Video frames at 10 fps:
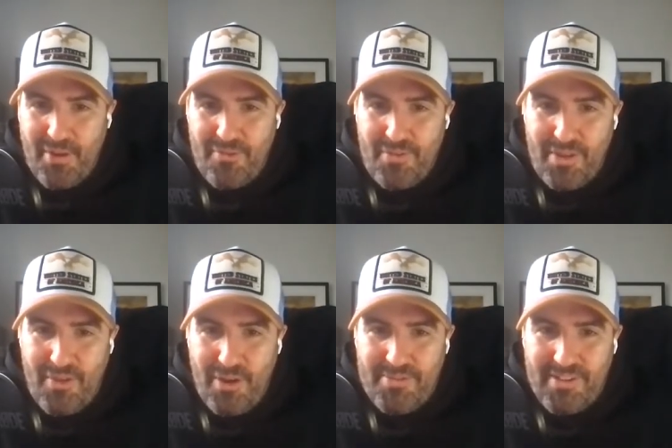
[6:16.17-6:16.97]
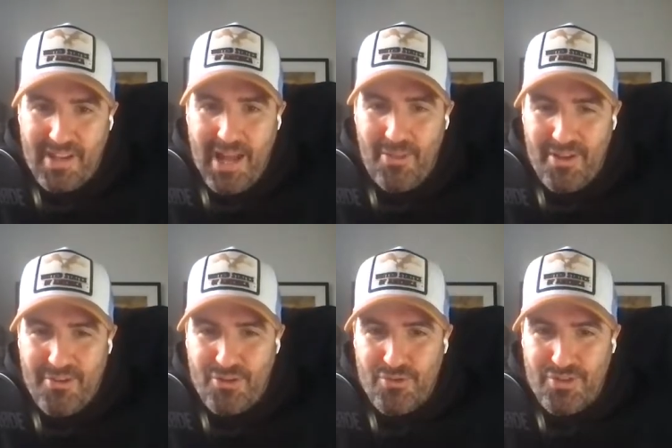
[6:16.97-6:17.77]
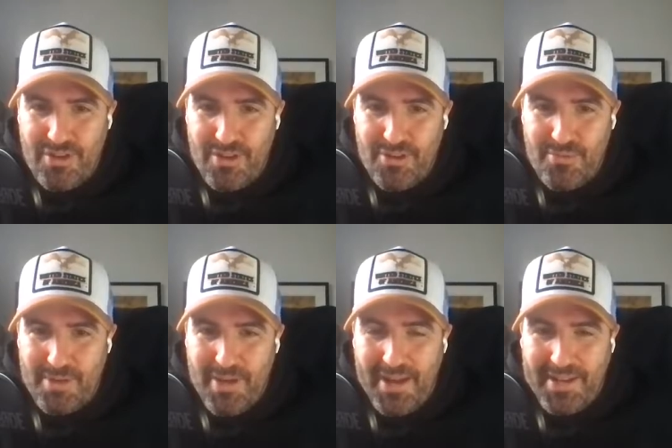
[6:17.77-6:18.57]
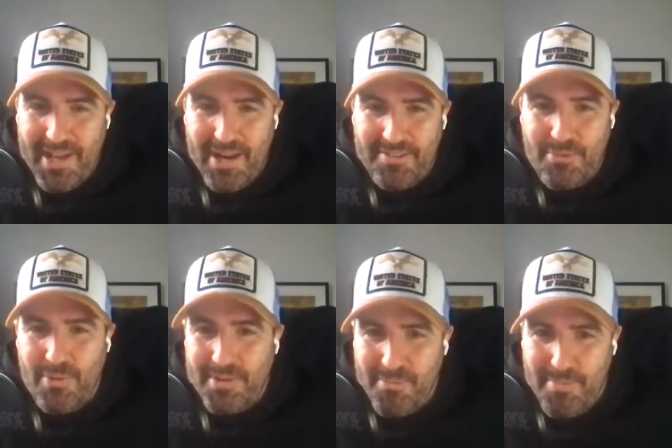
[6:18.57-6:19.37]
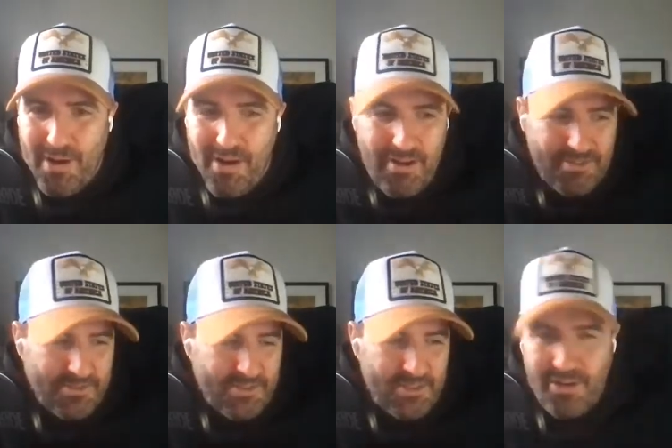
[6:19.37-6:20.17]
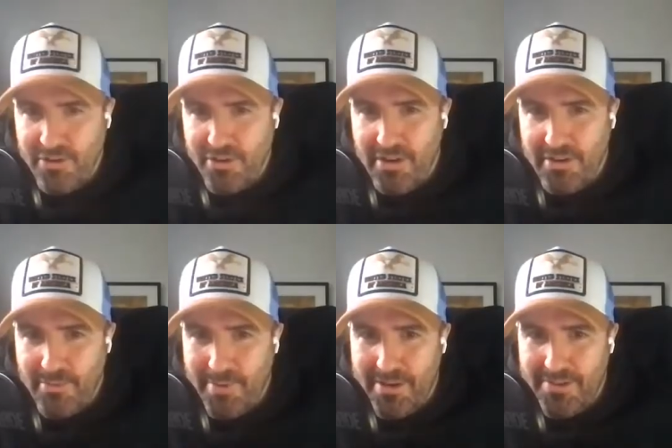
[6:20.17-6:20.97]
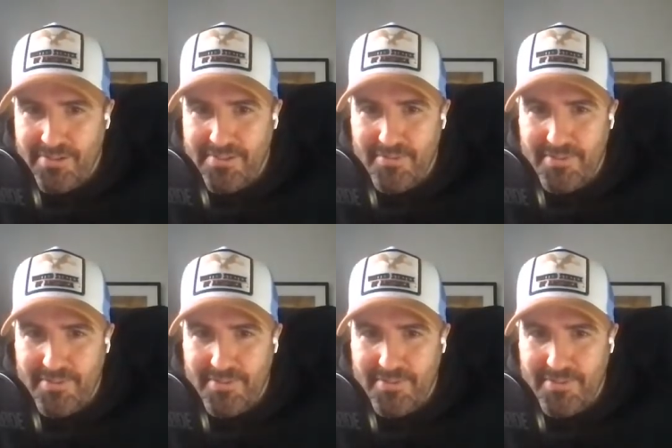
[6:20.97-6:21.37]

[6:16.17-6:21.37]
If I was like out there in Utah and you and me are hanging out, say we went to a bar, and I know you can't go to a bar.